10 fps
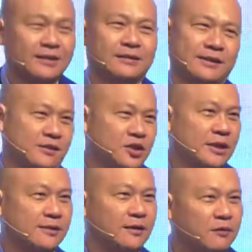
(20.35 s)
They
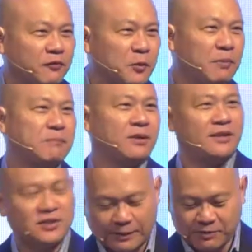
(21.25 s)
suggested a few big
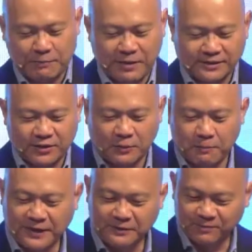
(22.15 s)
burly chaps like Pastor Hong
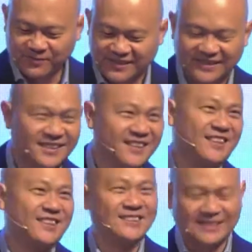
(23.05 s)
Peng,
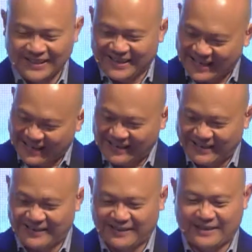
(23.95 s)

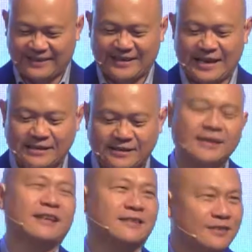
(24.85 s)
and I
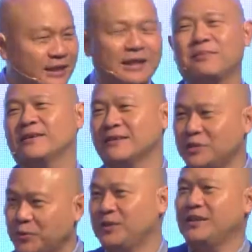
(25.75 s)
said to them,
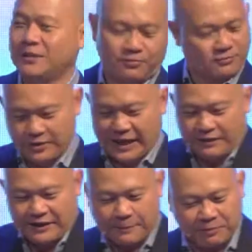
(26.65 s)
no need.
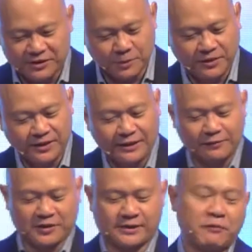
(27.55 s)
Anything happens to me, if
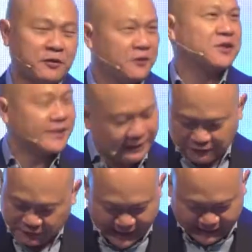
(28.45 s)
to suffer for the sake of
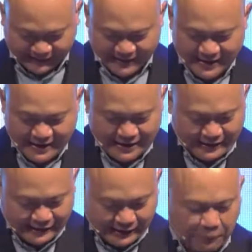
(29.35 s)
Christ,
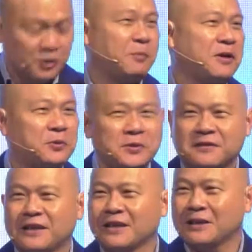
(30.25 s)
that's supposed to be a good
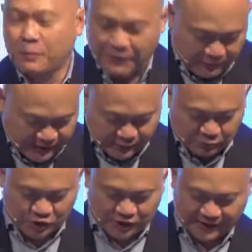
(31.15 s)
thing. The Bible says
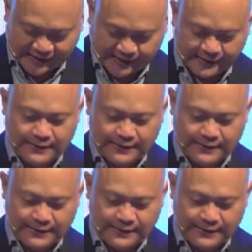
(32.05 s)
rejoice.